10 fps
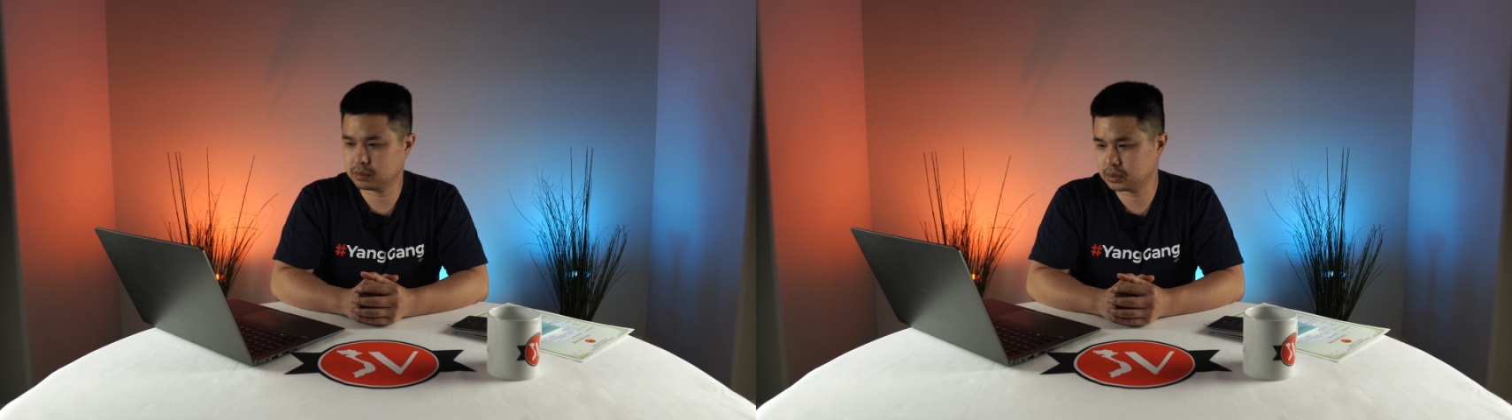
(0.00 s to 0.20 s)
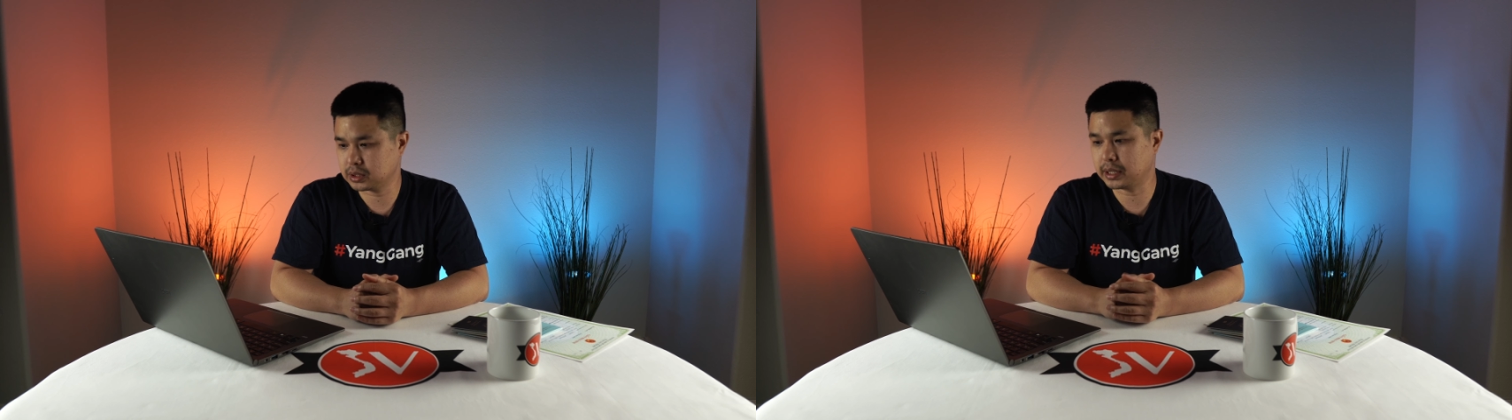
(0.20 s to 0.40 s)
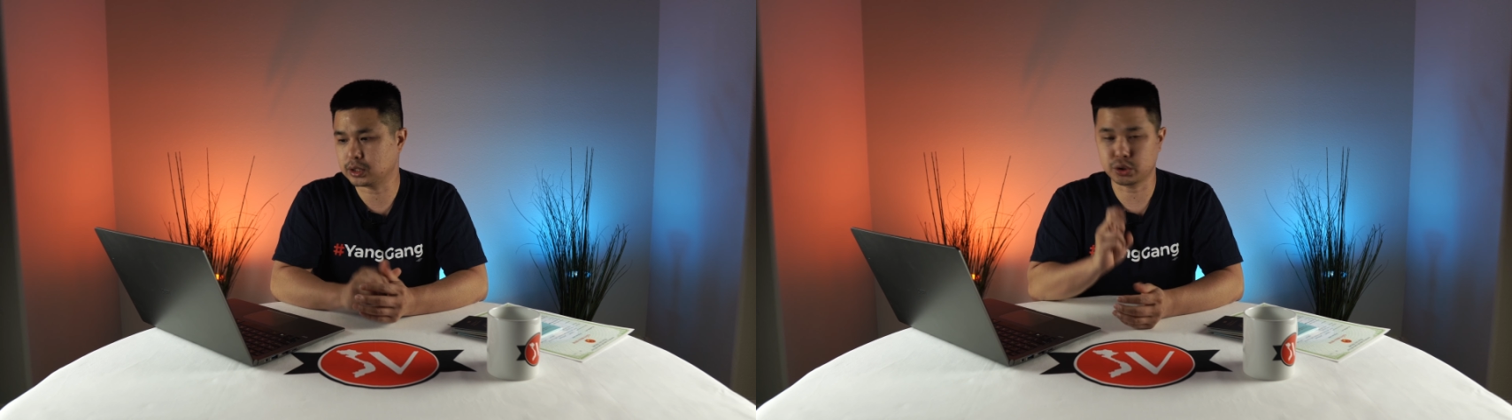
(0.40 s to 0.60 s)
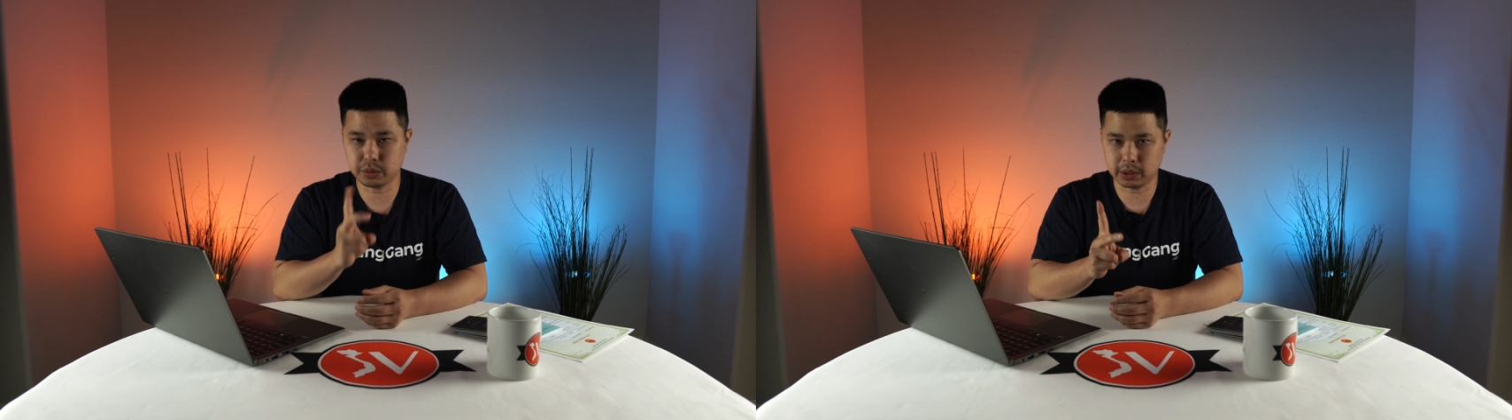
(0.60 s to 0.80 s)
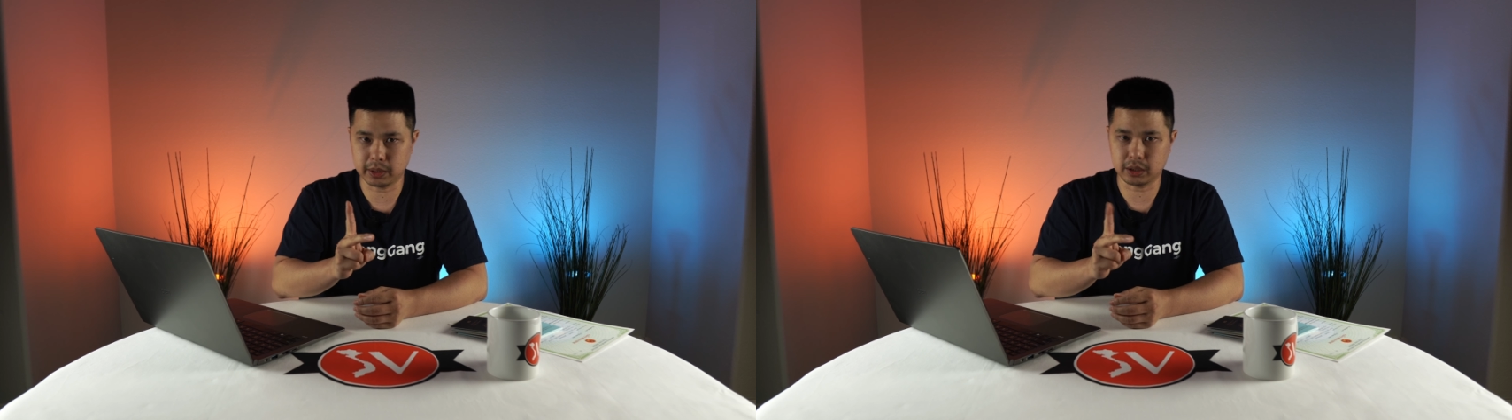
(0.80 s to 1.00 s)

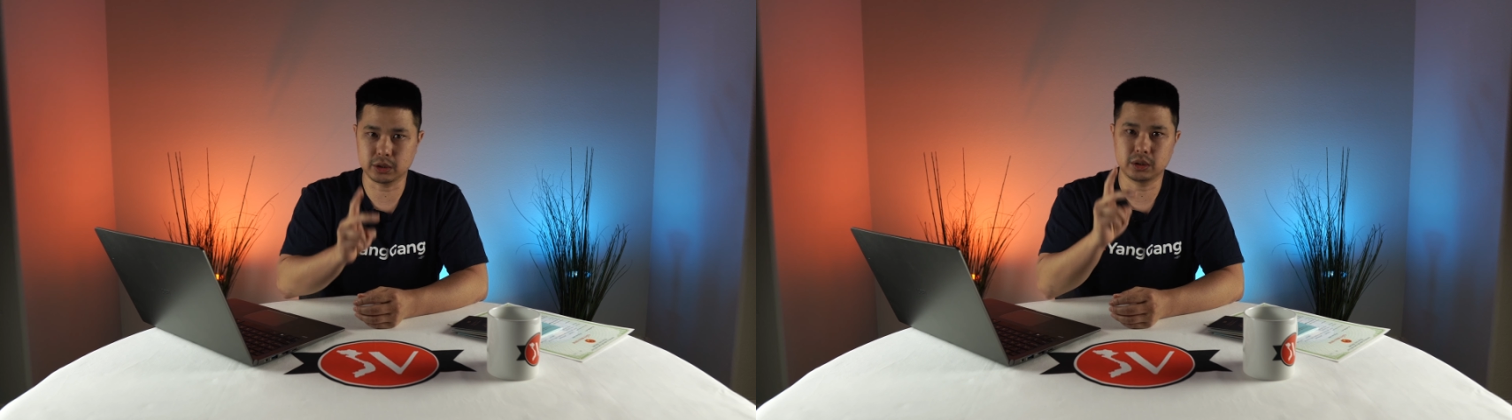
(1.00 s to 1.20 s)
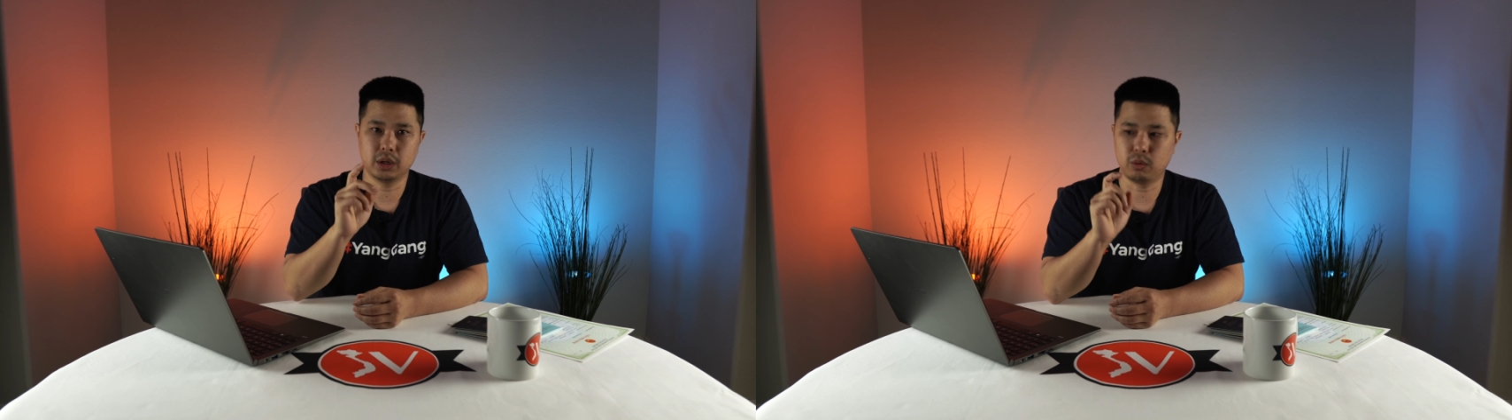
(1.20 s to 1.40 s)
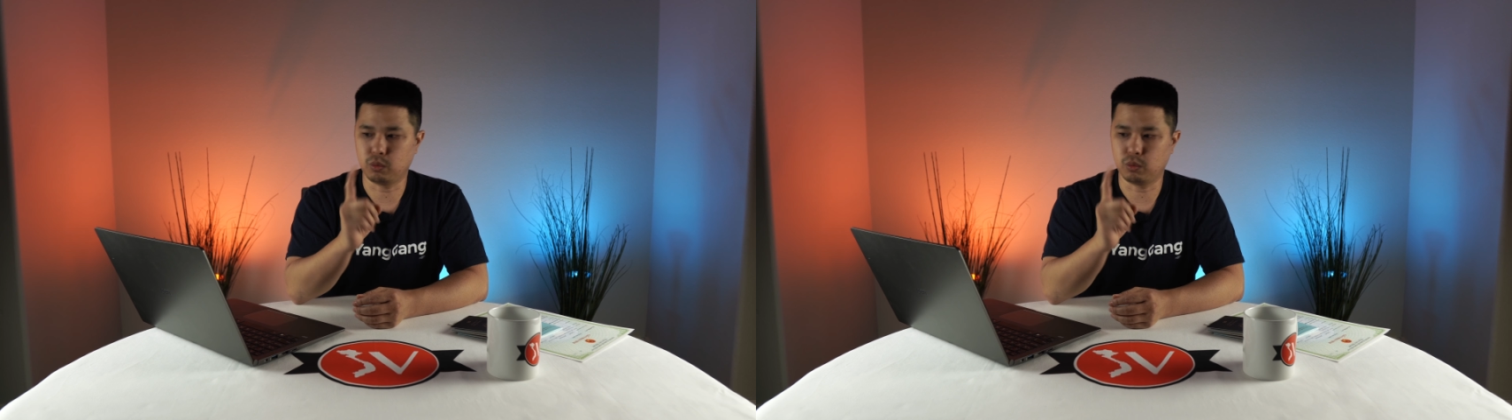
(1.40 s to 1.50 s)
emails.